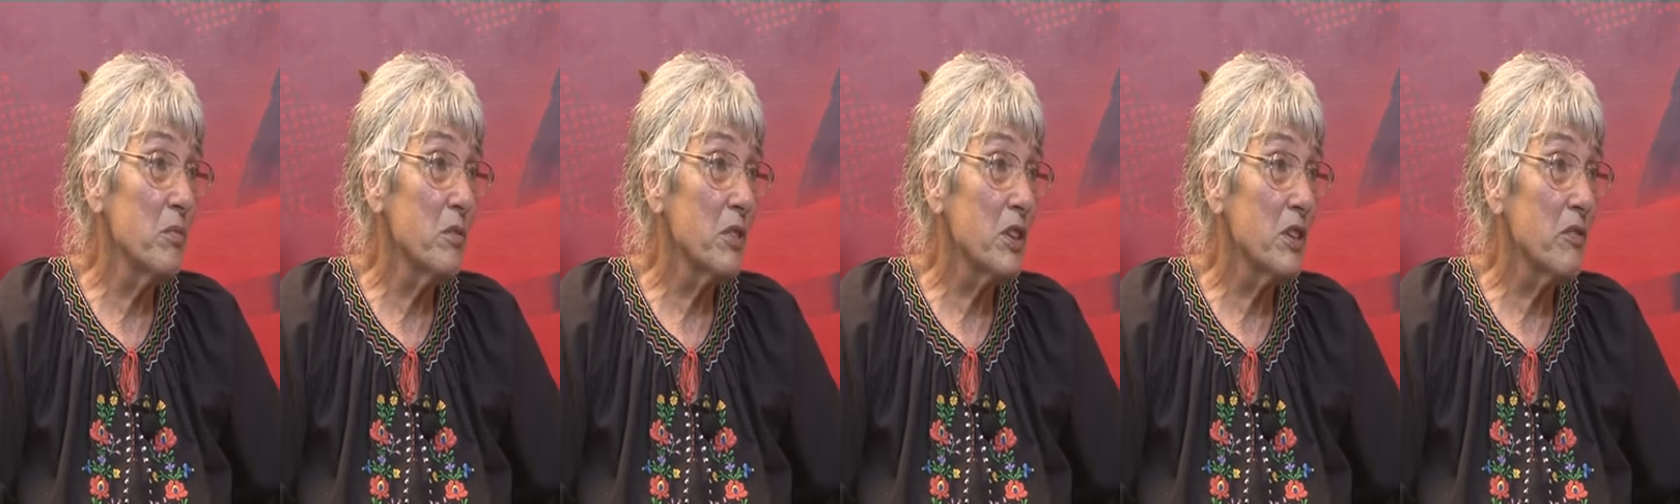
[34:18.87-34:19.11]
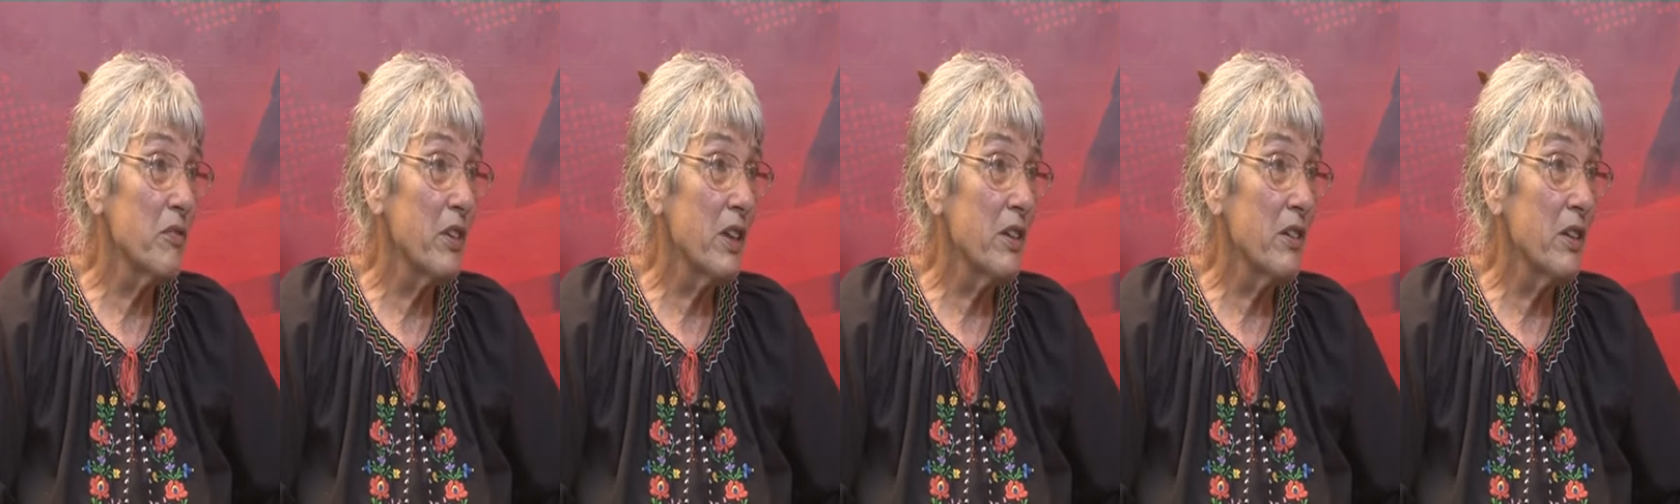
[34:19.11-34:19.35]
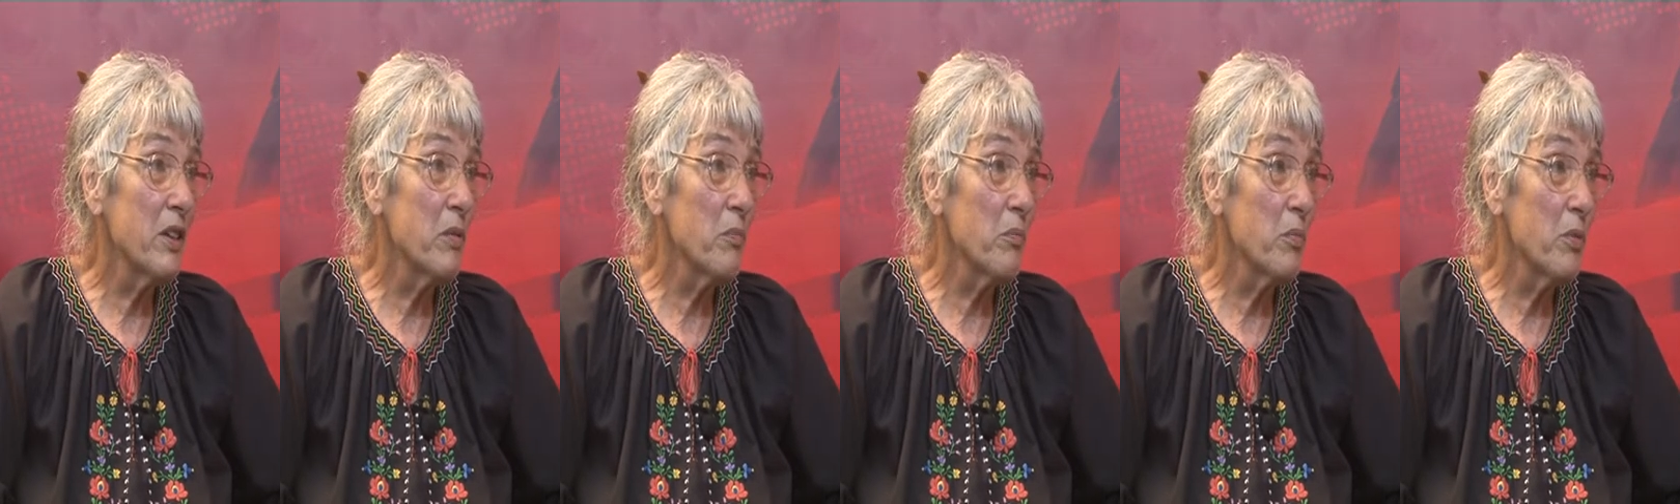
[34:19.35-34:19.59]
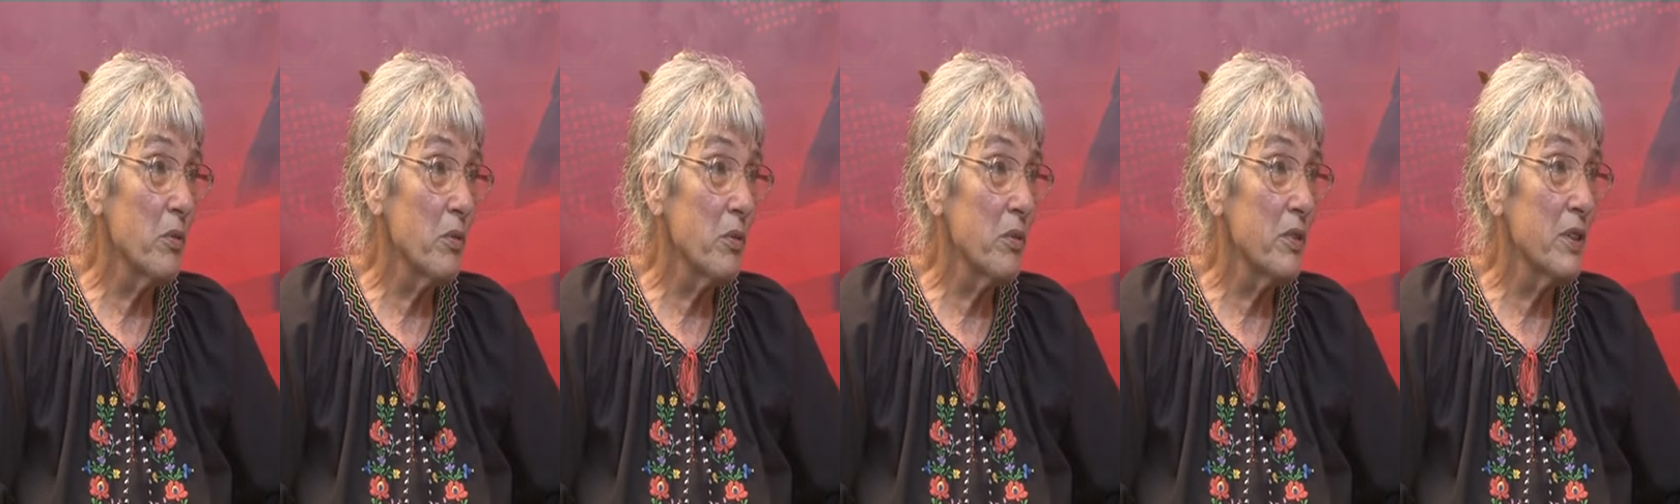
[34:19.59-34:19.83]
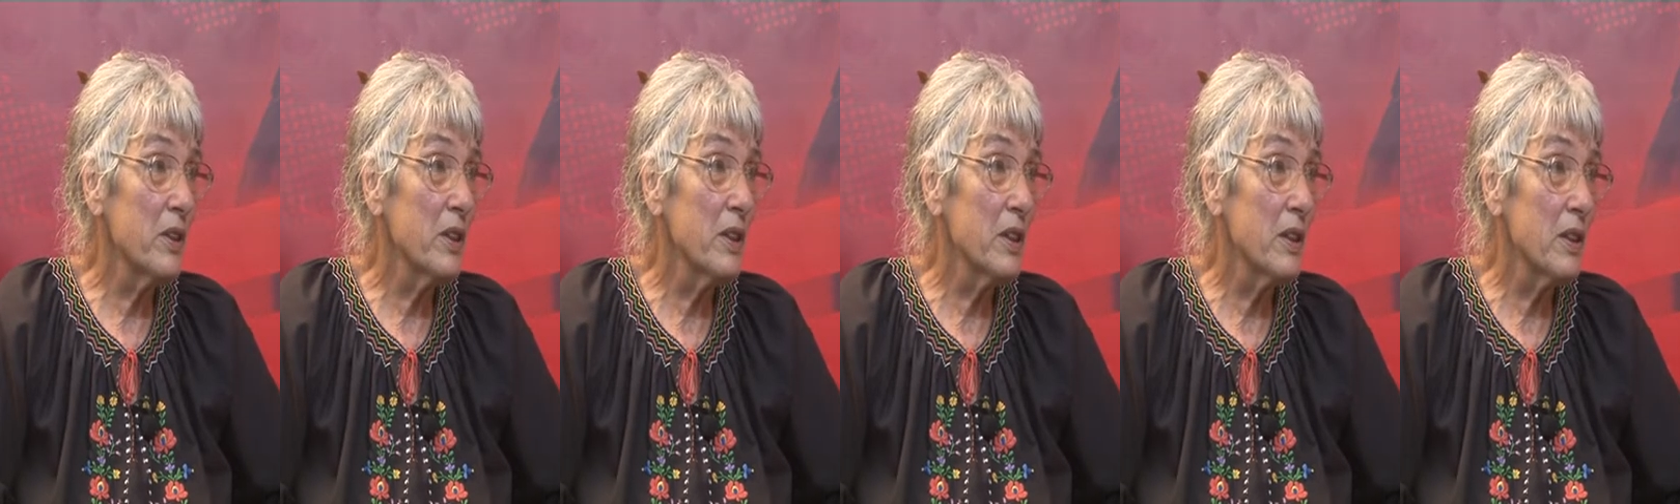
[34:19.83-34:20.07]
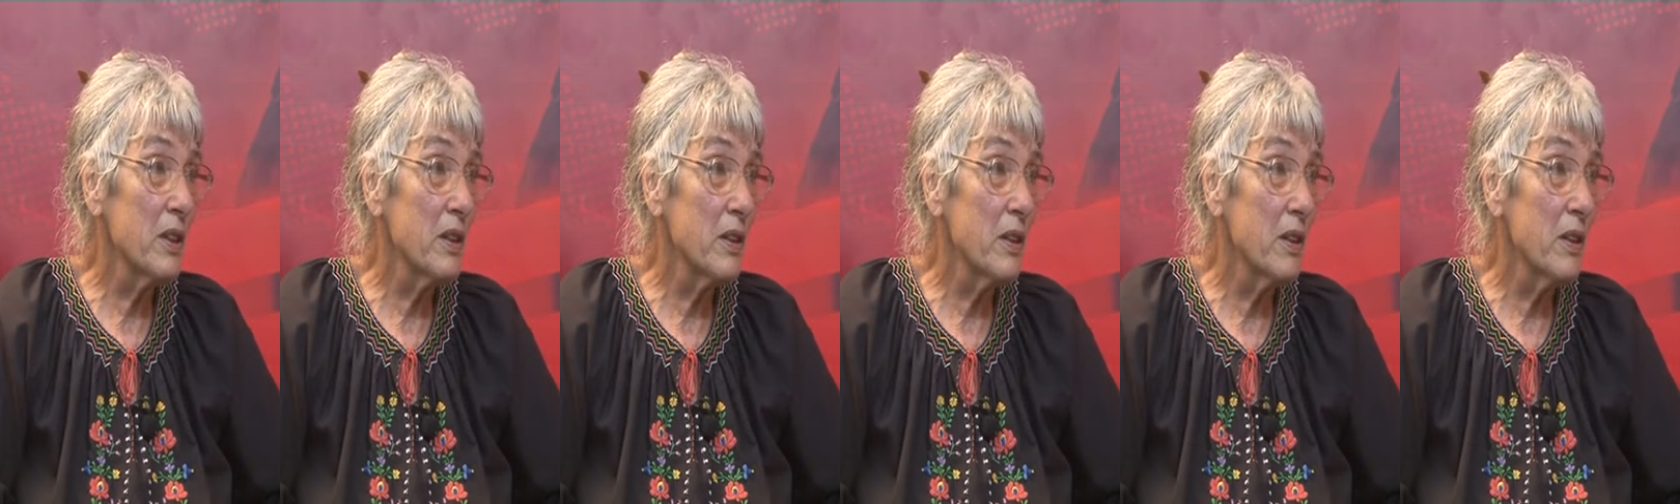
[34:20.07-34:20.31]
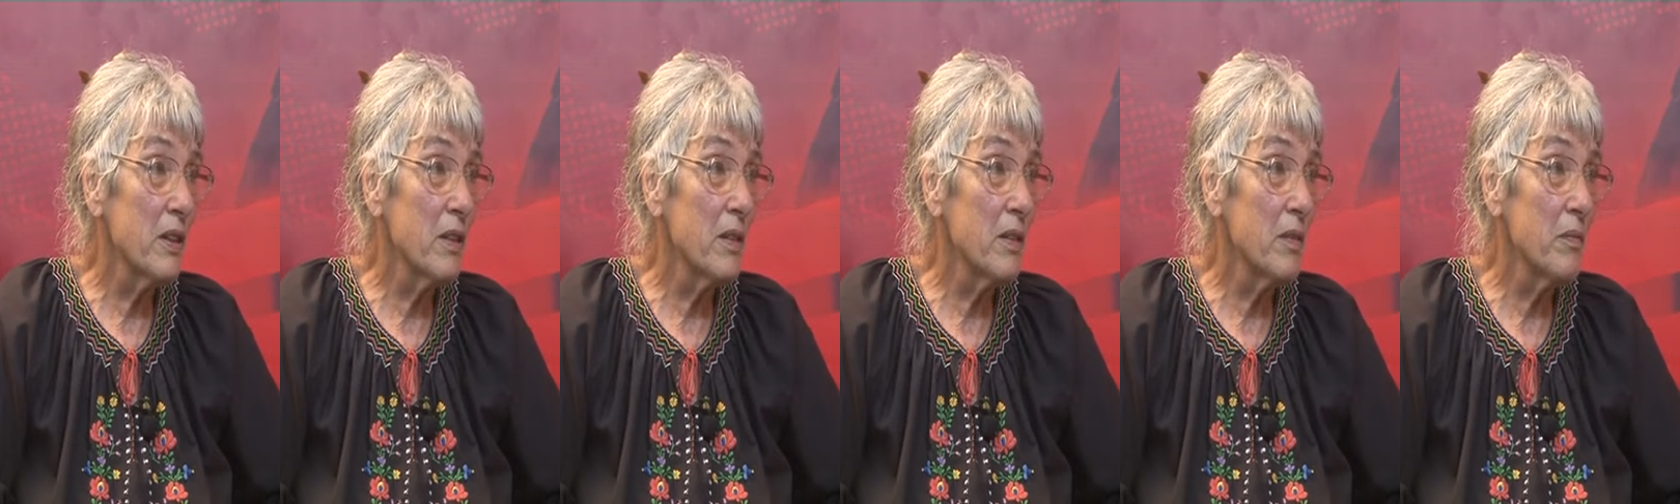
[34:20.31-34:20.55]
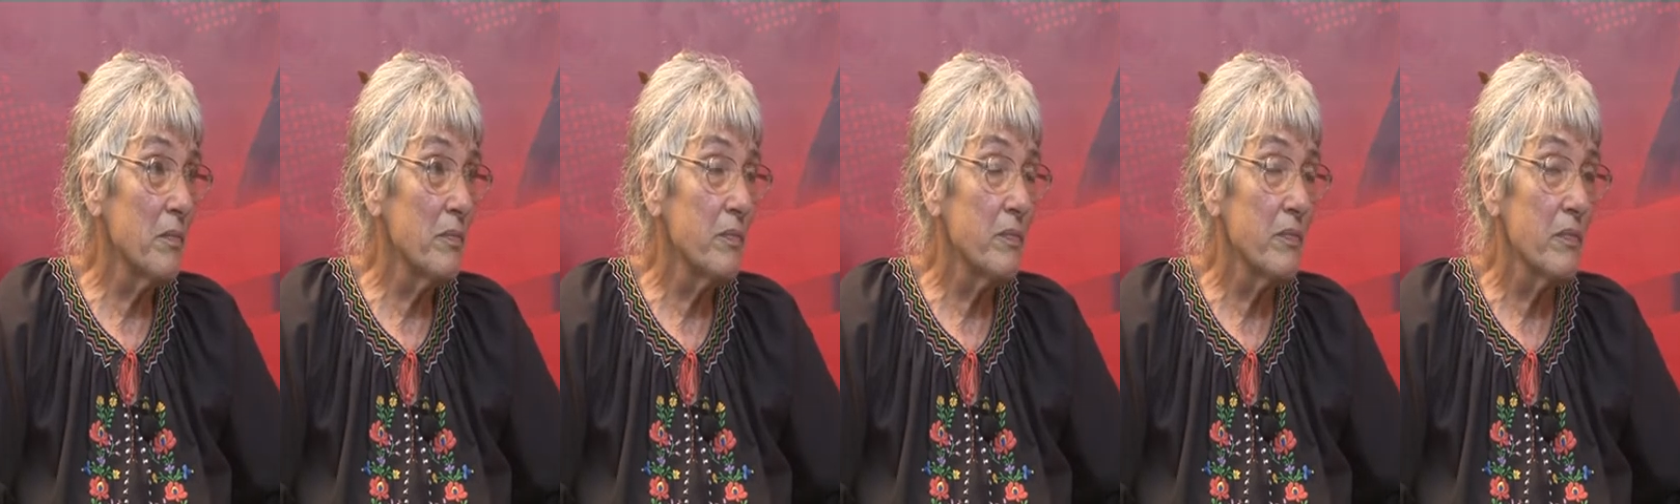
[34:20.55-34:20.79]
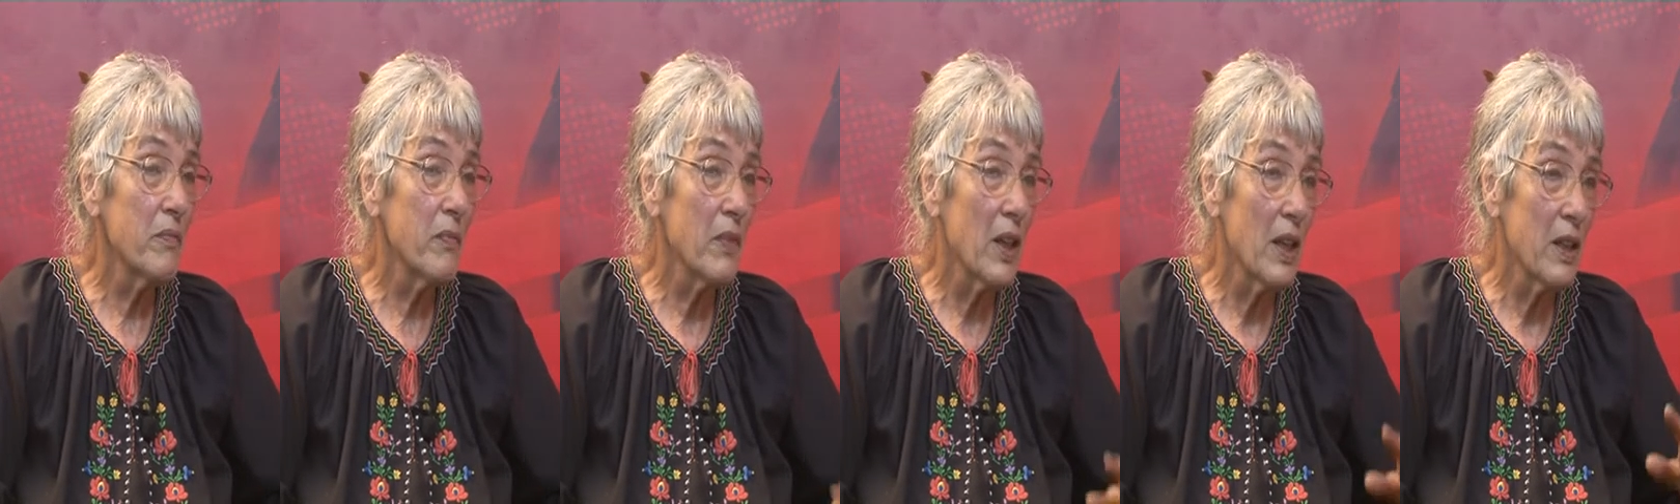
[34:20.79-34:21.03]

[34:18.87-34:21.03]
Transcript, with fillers: was very important um,